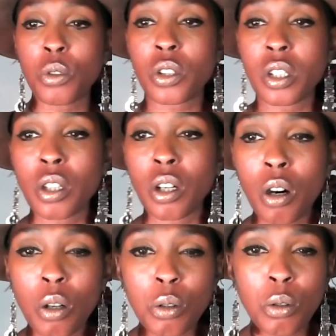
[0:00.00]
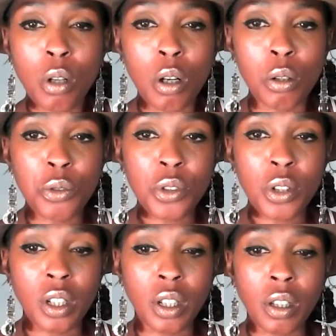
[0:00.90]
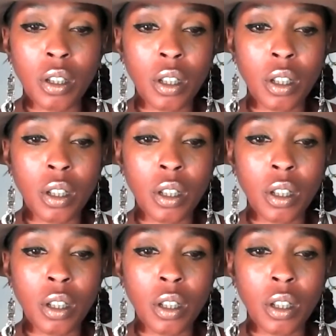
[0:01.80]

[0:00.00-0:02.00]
see the whole thing.